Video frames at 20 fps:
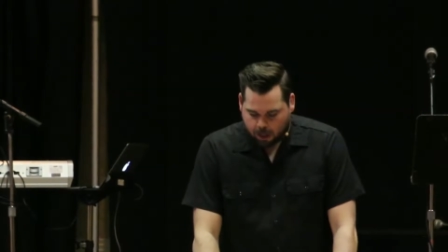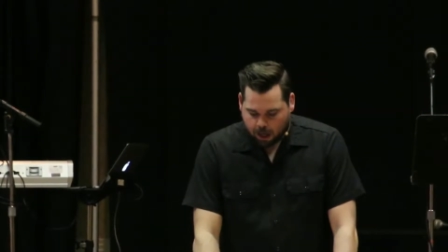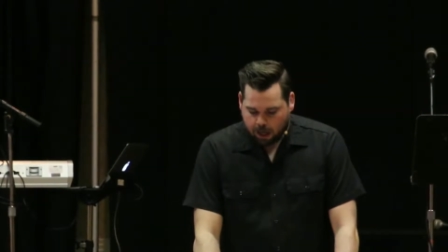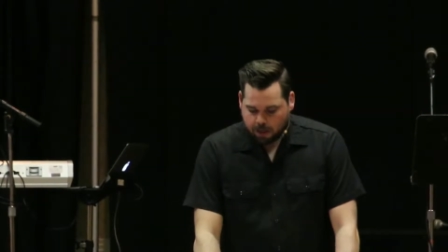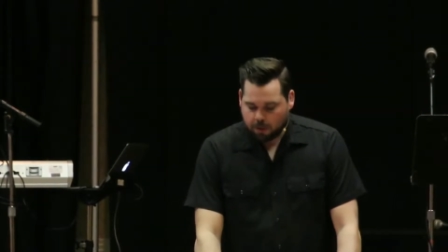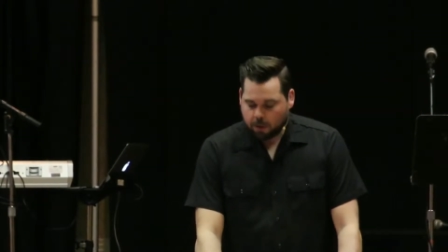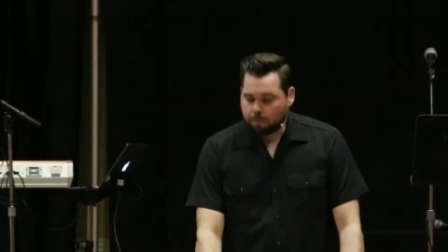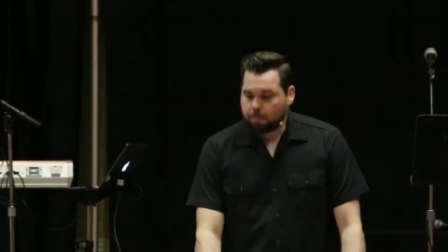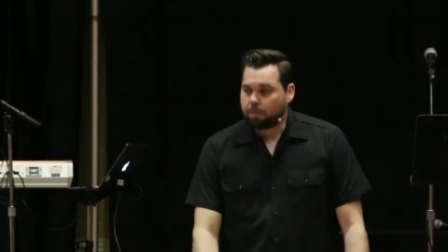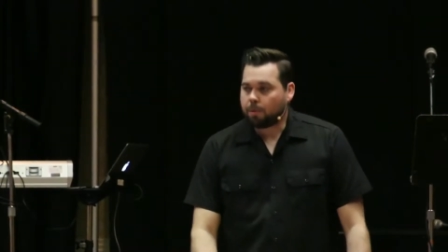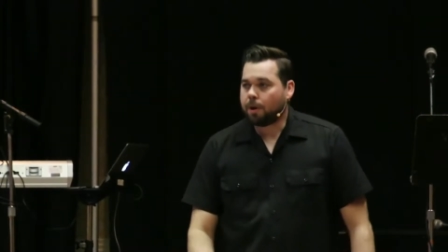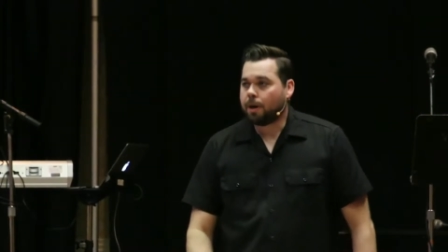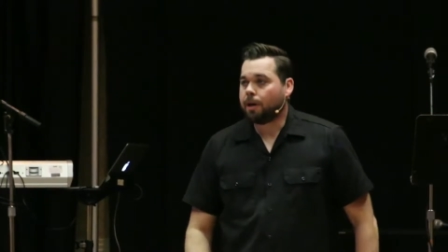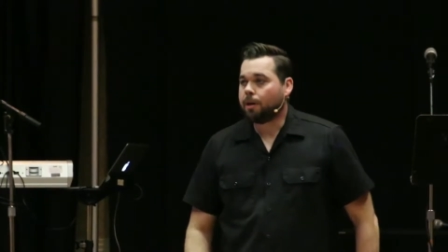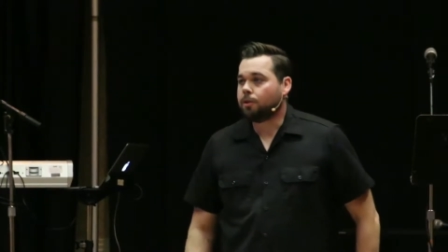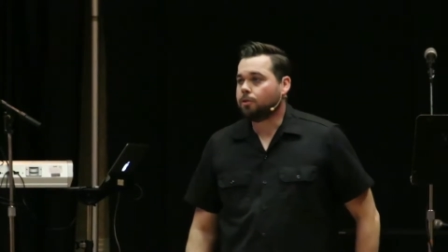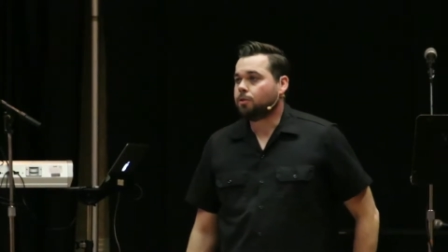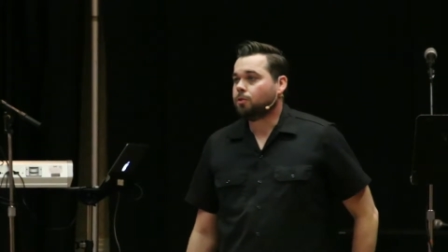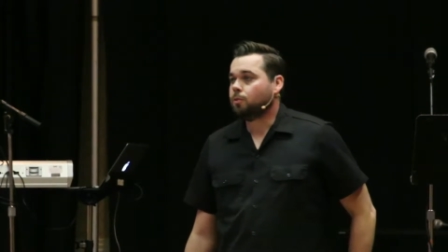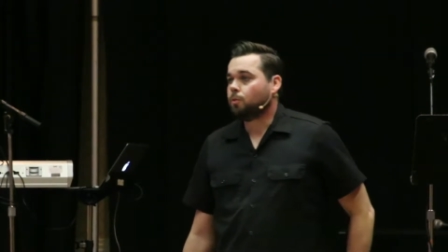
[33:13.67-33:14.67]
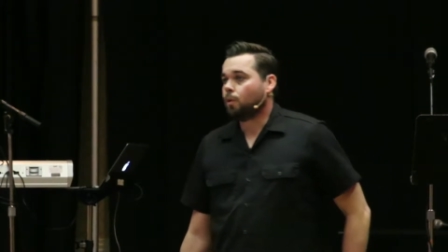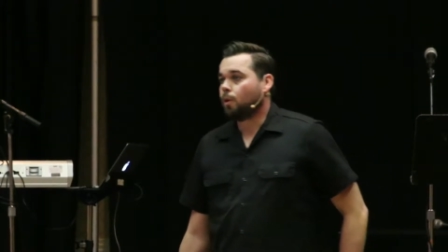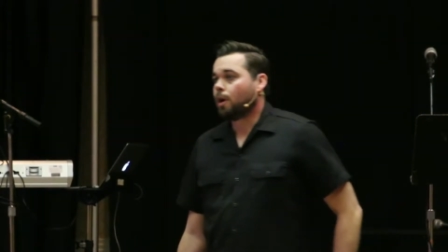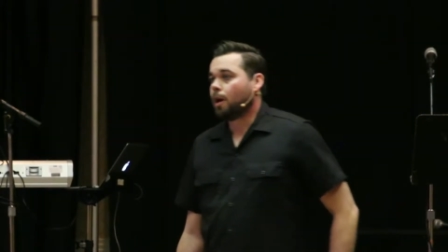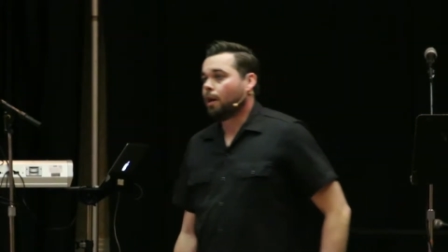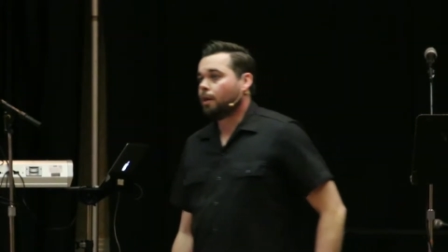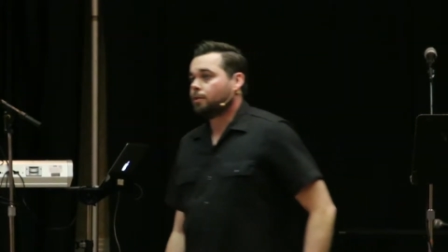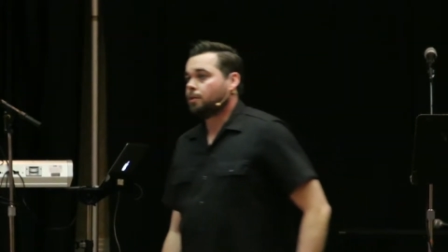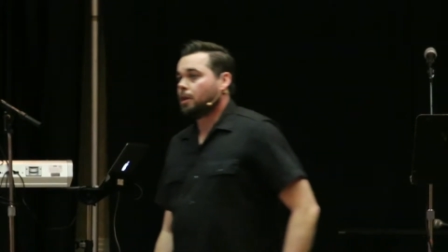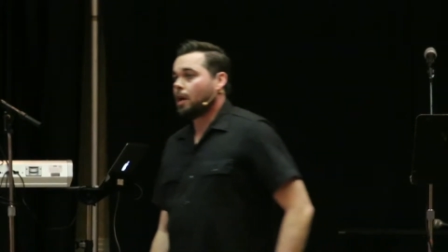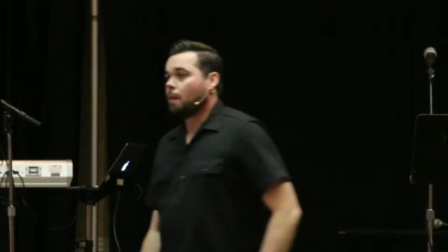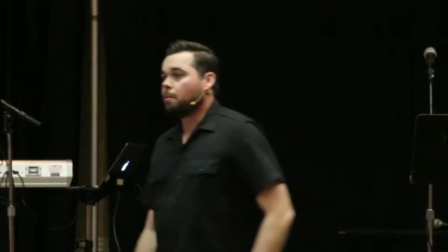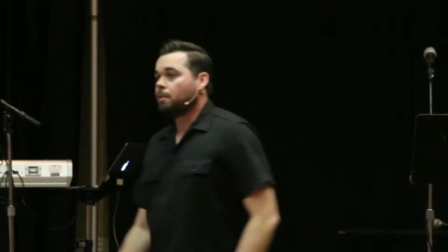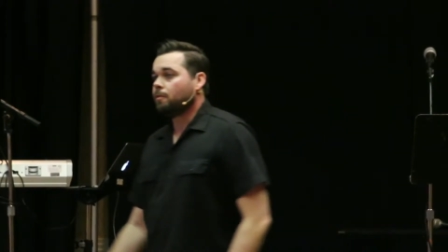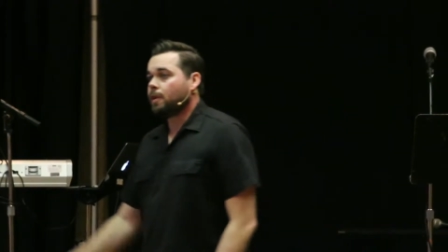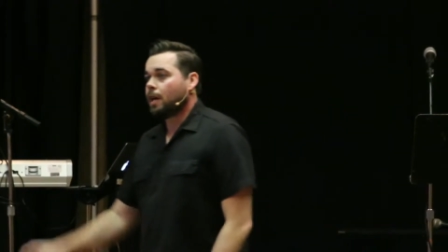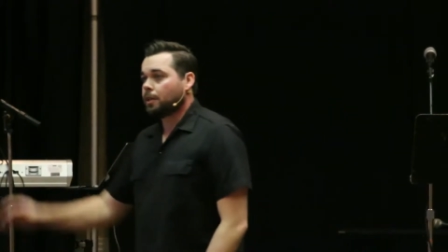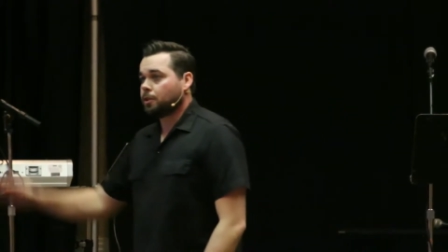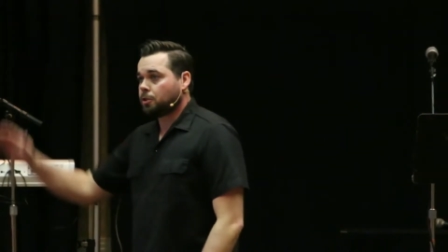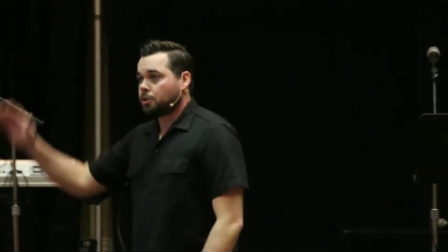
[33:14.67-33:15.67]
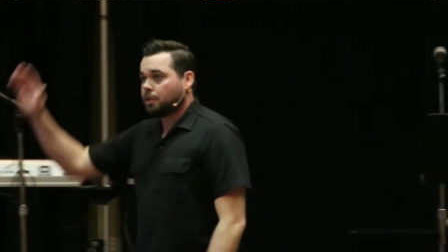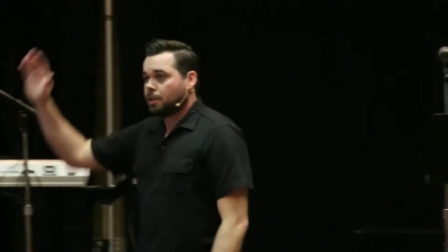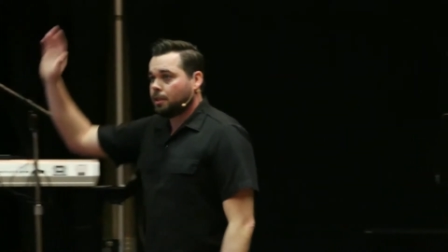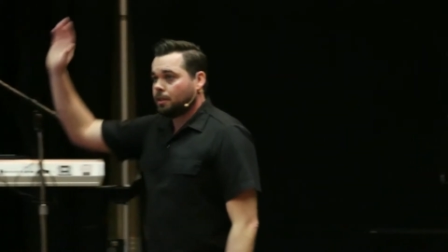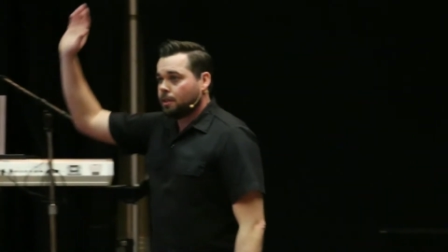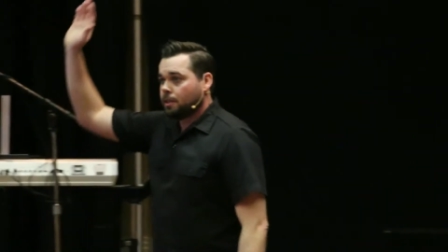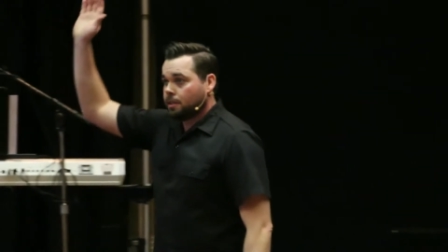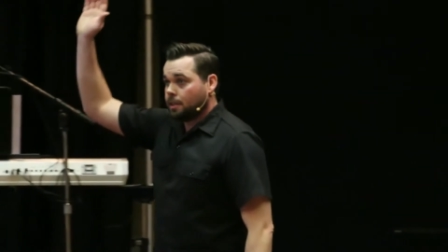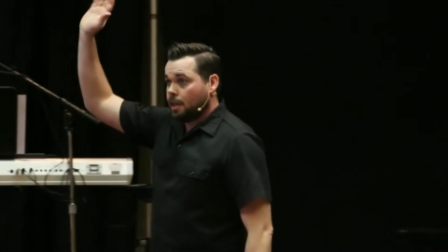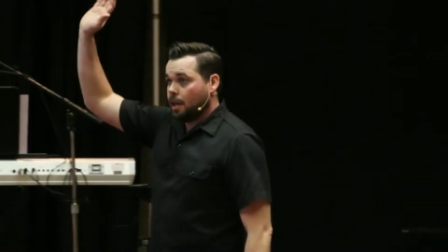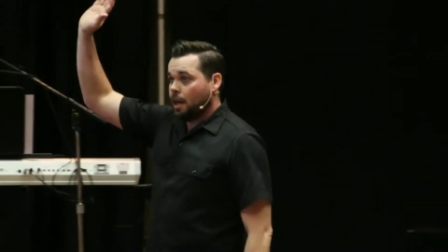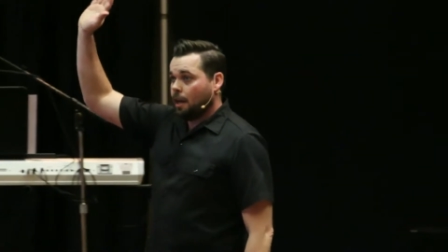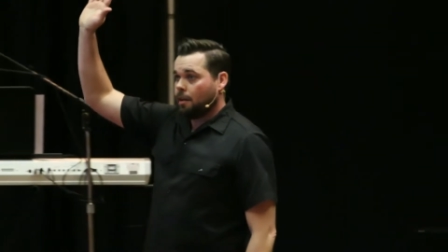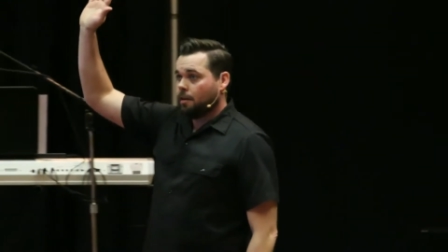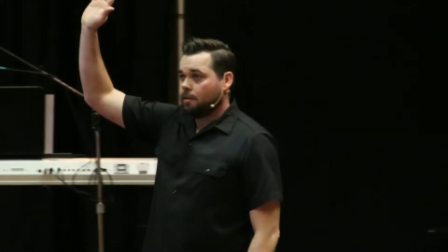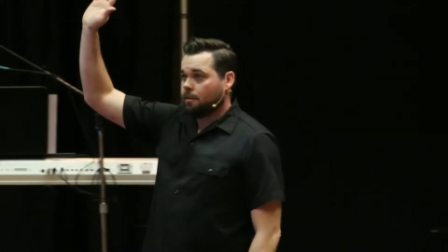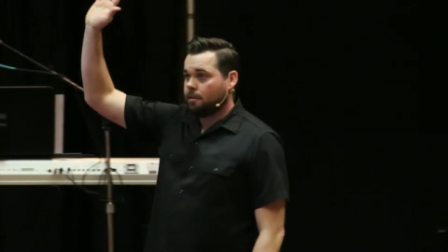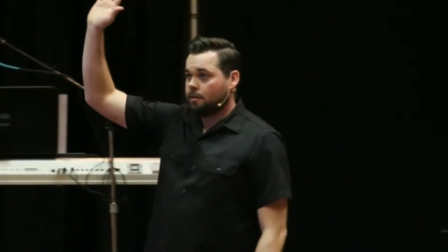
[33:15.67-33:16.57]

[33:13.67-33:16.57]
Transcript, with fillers: and their prayers were answered. How many of you guys are seeing this today?